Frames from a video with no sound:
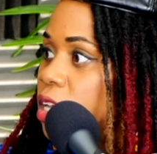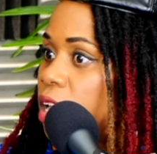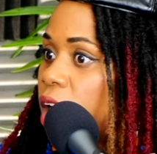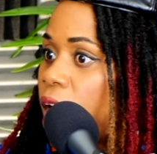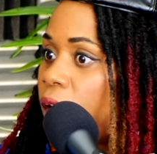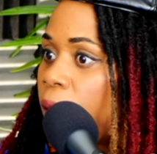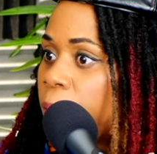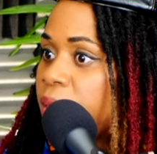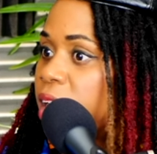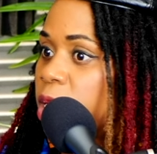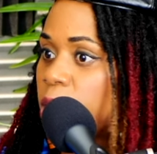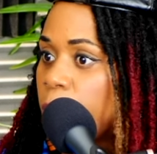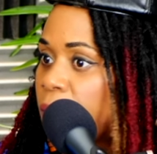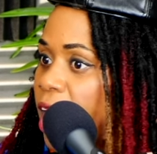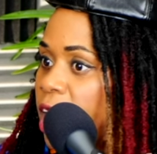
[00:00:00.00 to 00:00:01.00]
Um, get
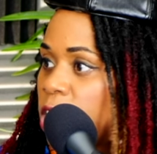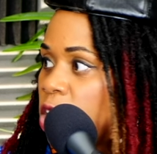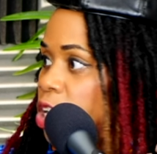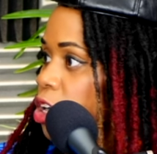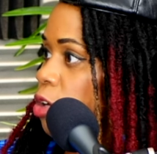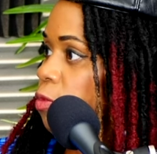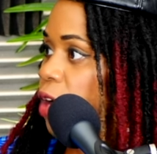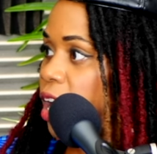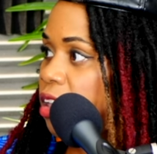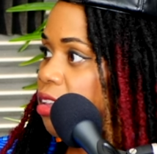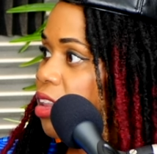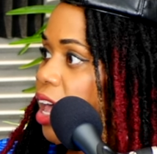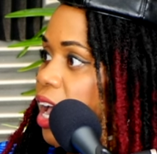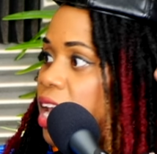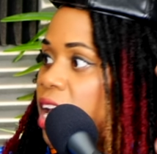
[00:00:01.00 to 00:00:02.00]
your blood sugar
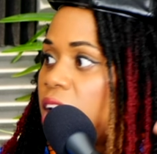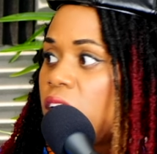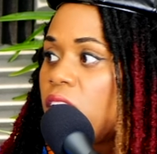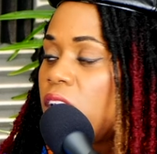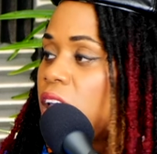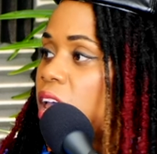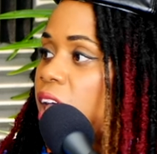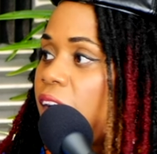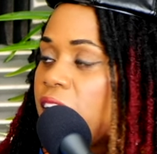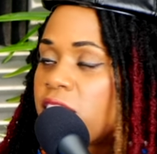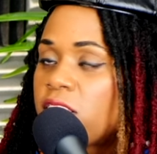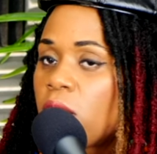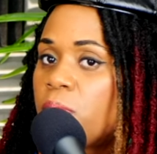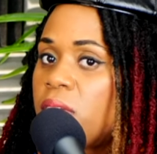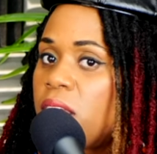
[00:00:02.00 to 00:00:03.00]
regulated. Mm-hmm. yeah. It has
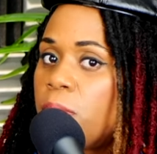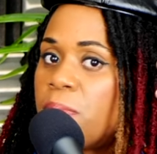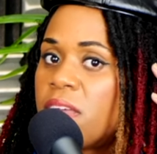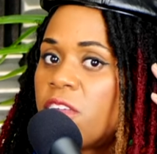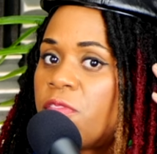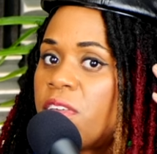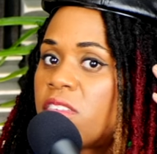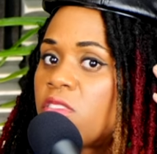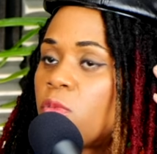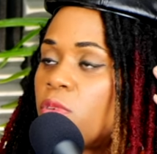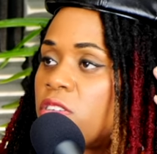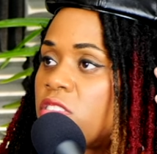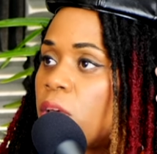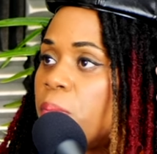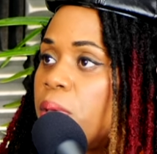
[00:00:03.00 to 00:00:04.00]
so many benefits to
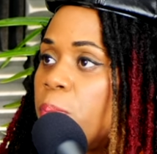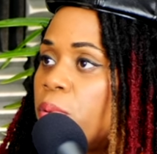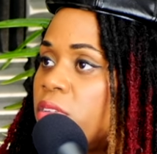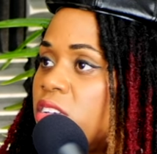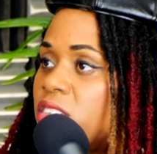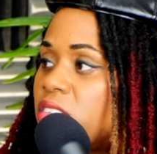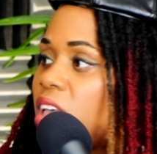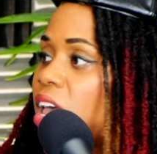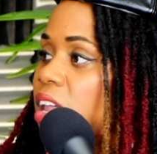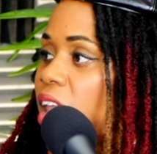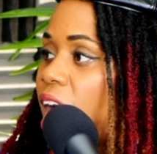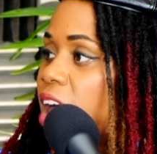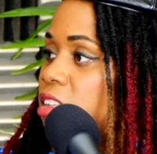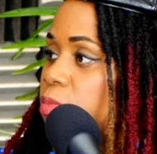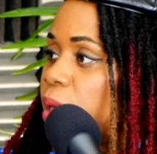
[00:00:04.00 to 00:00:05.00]
where some people just take
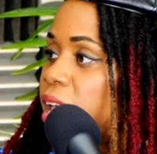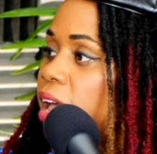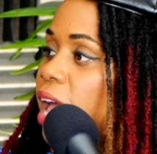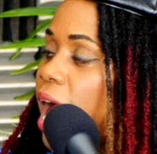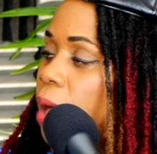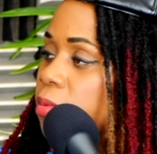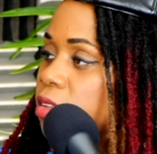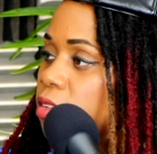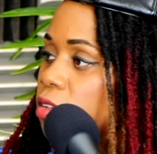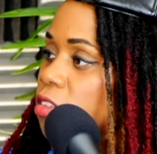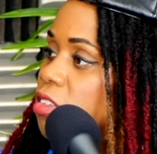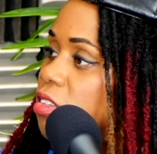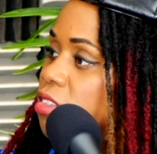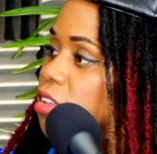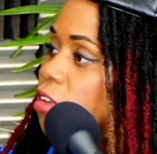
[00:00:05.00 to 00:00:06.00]
lion's mane capsules
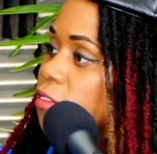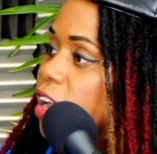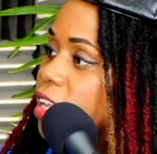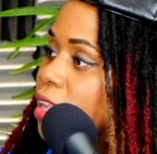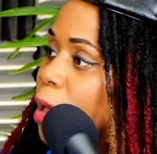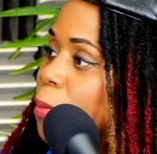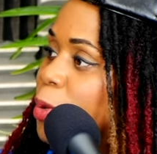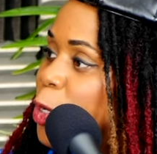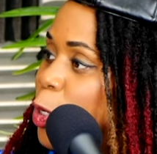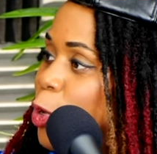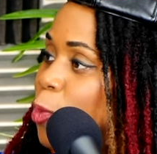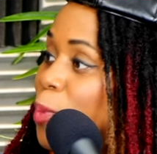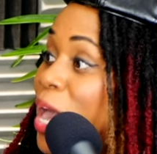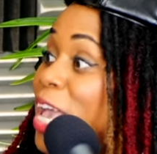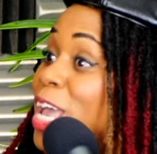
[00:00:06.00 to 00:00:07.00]
and stuff like that, but you yeah.
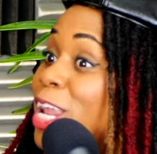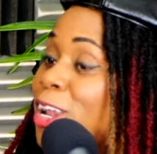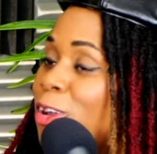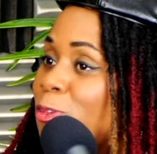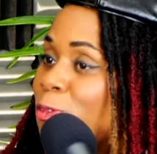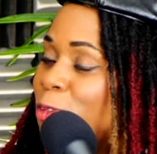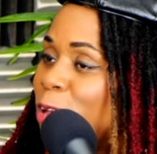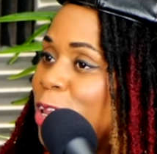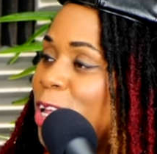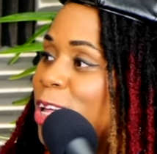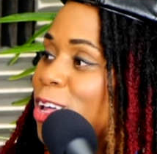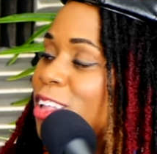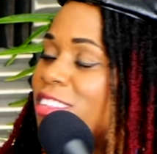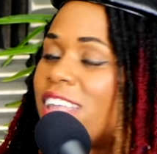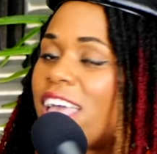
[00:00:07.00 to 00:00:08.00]
can make it in a really
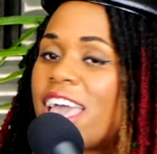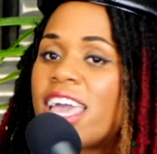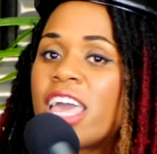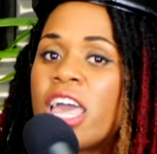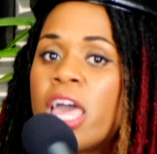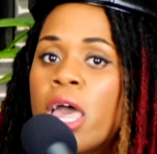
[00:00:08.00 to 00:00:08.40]
good steak.